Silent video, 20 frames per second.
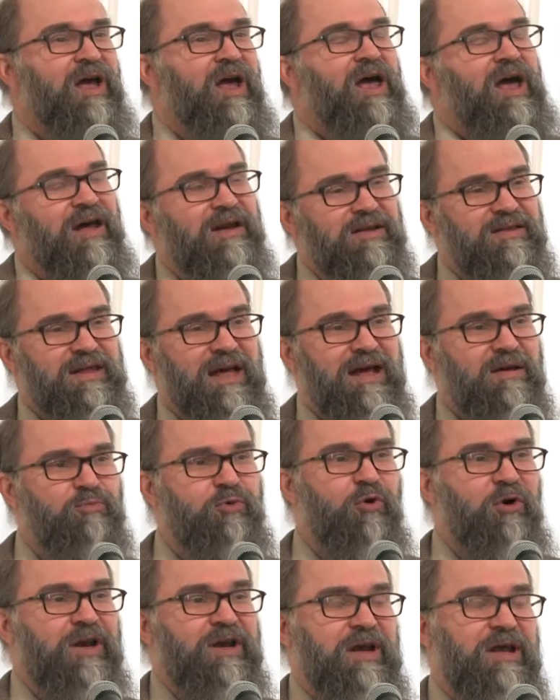And at that
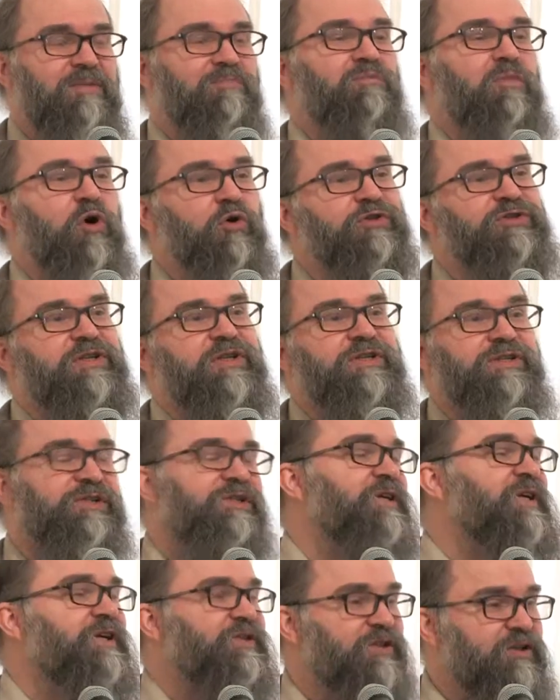point, in most of the
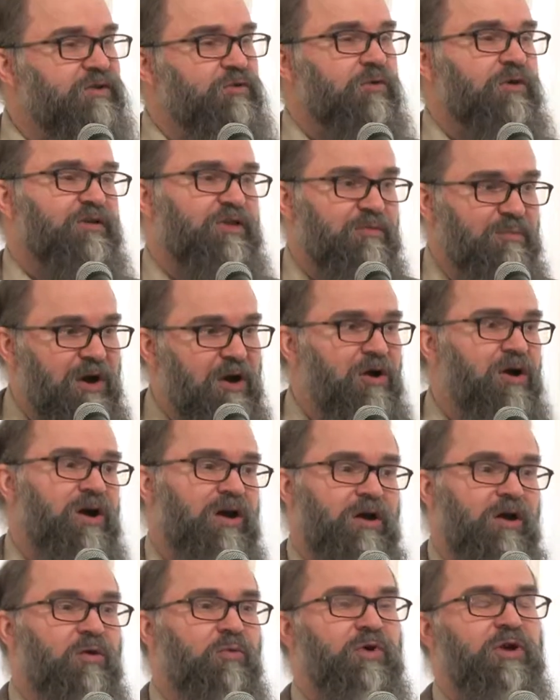cities in North
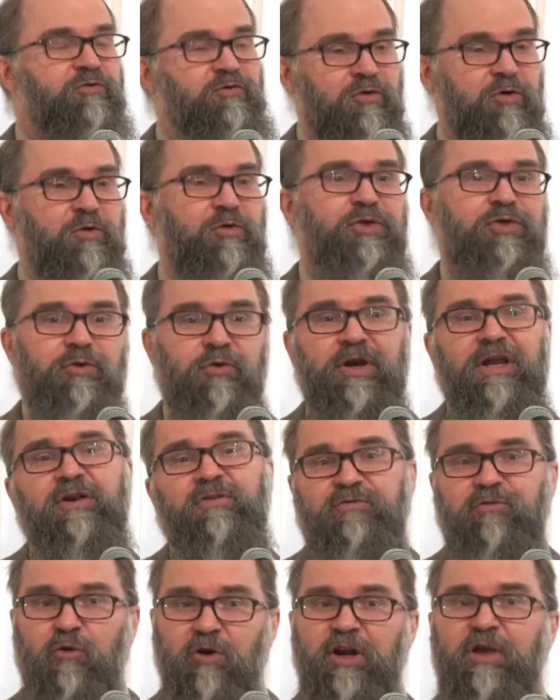America, we grew 30 to
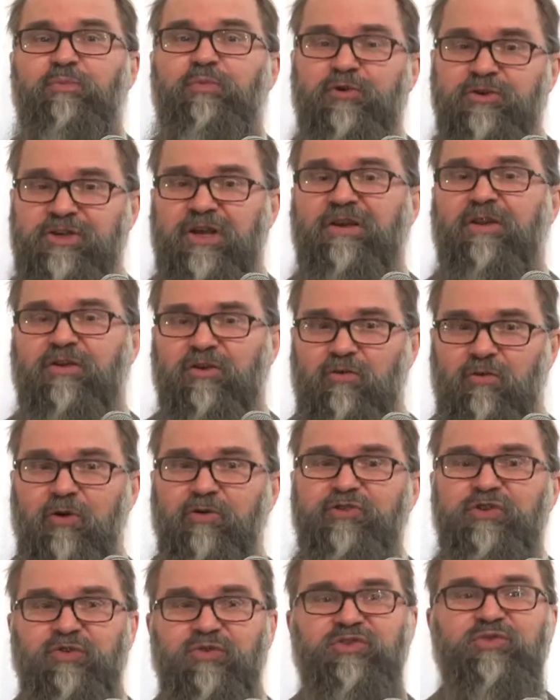40% of the
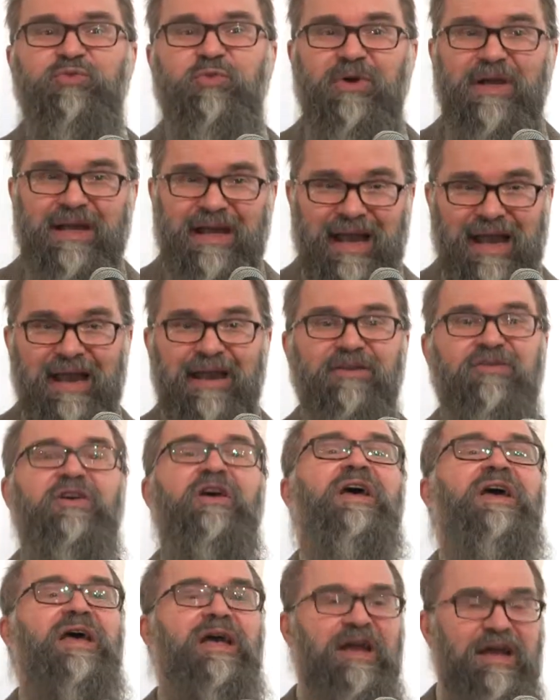groceries we ate
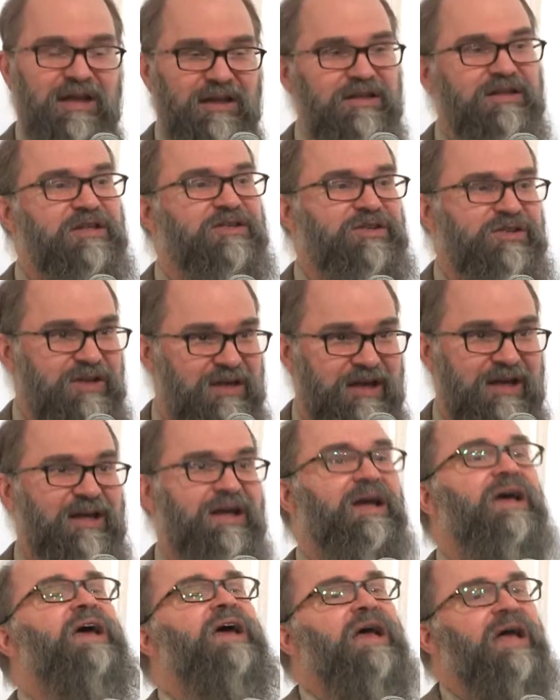in the
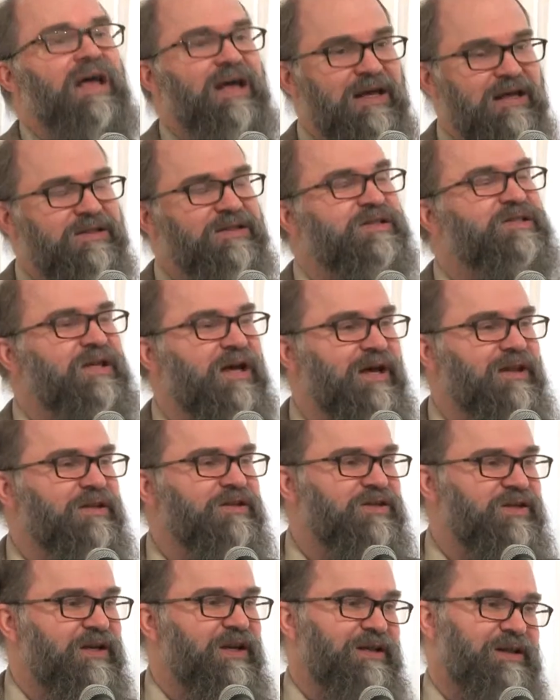city, inside the
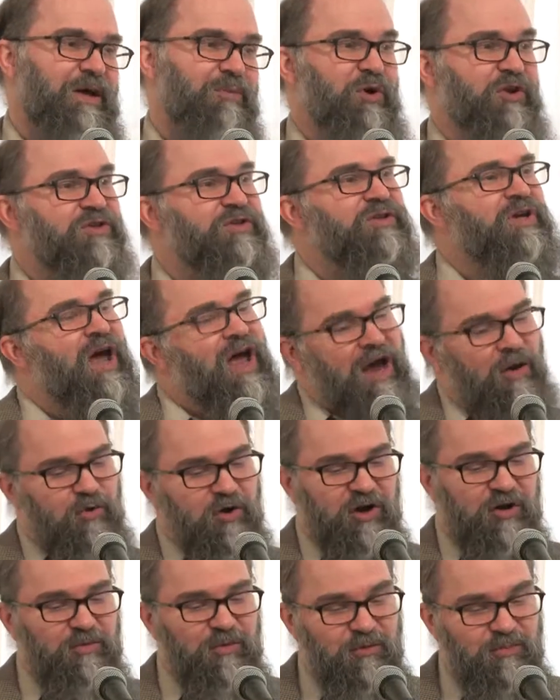city limits. And we're
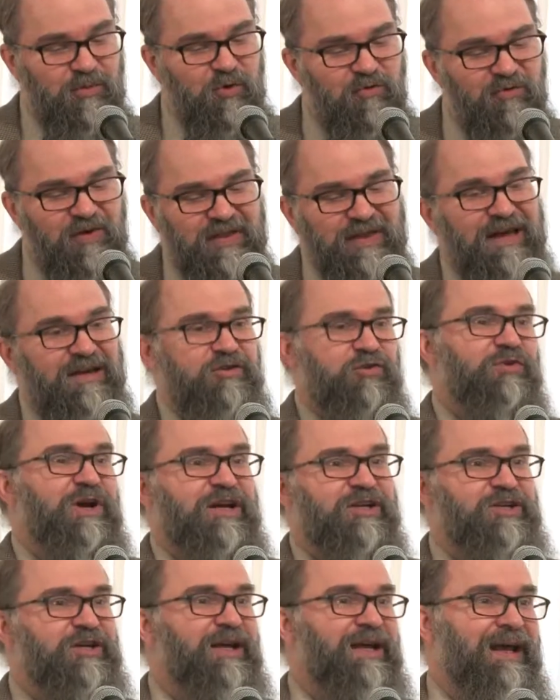going to be moving that
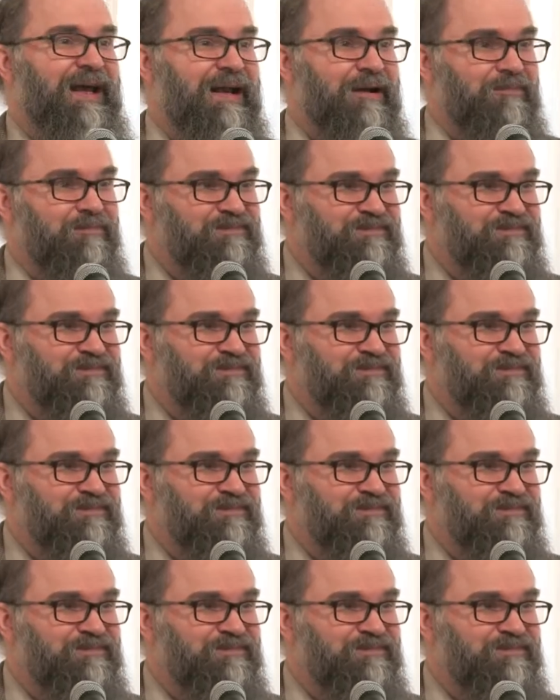direction again.